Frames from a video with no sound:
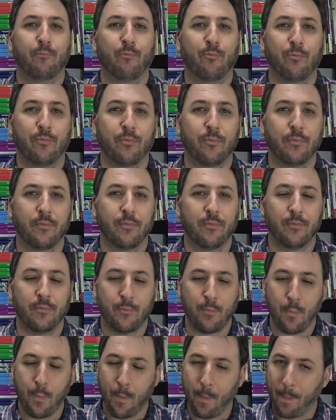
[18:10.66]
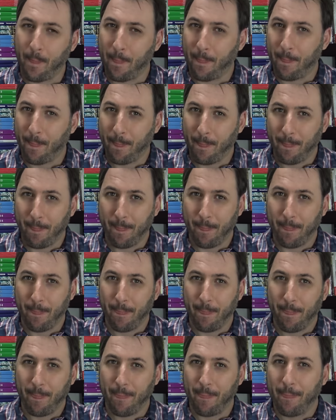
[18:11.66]

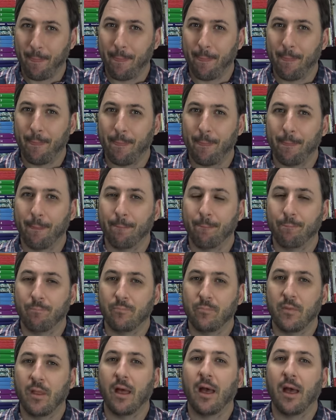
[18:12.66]
Nothing is said.